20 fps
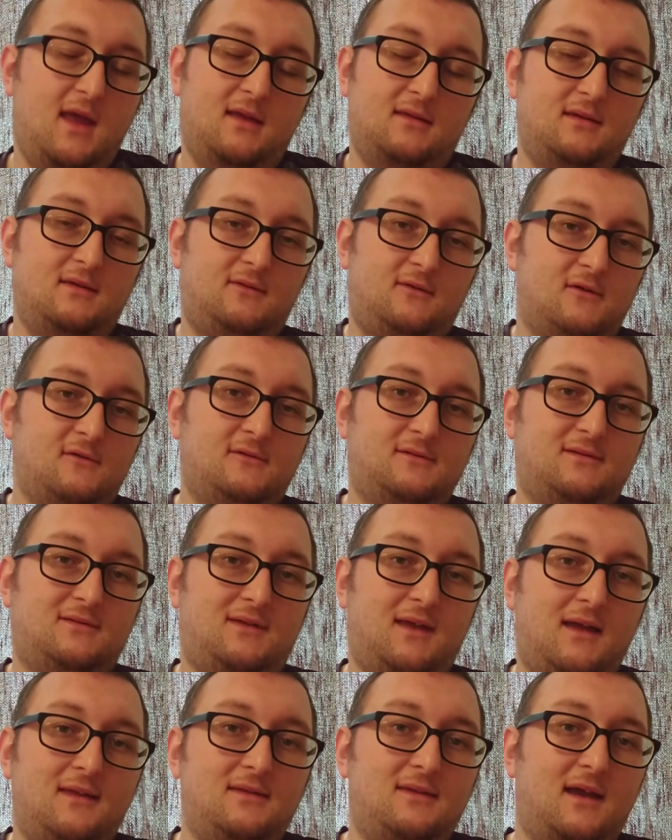this does
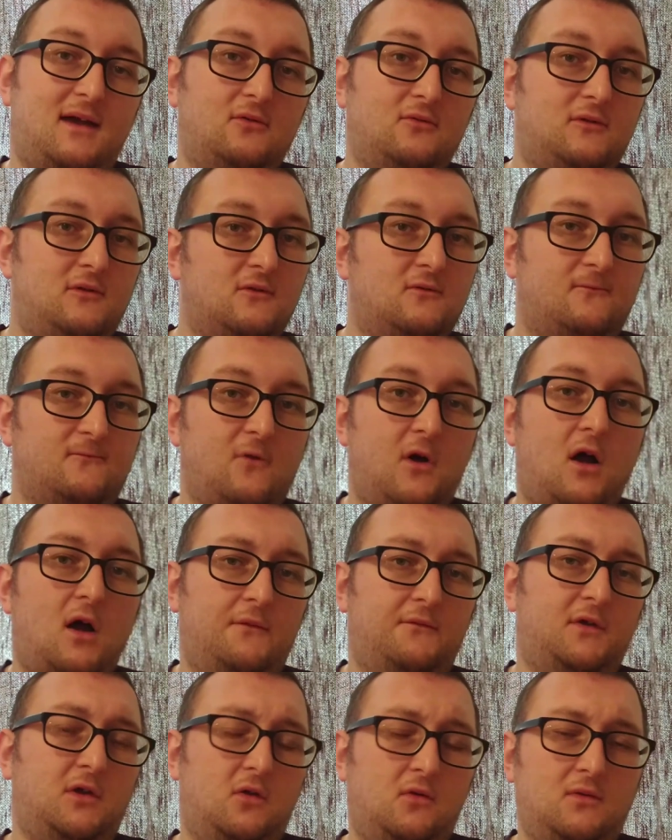stand out as
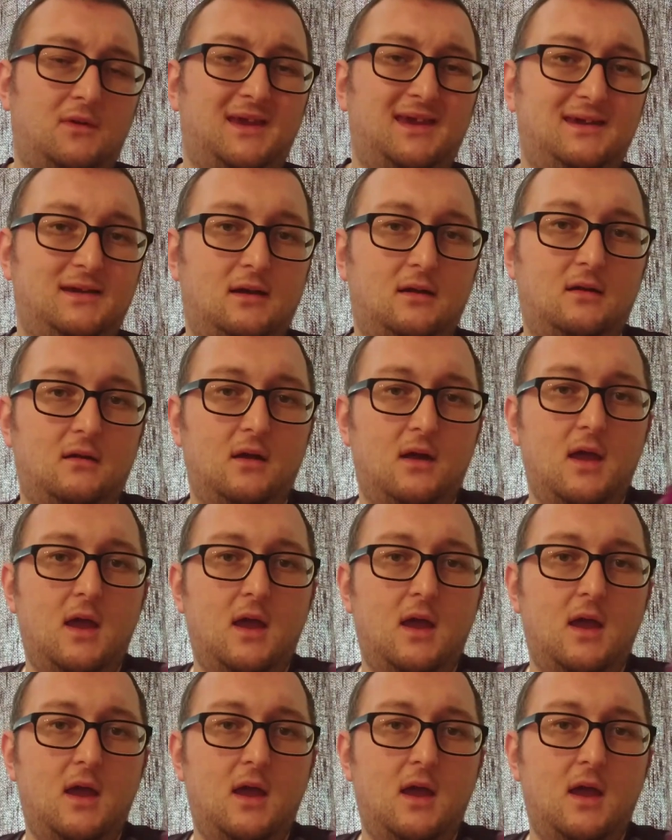rather unique.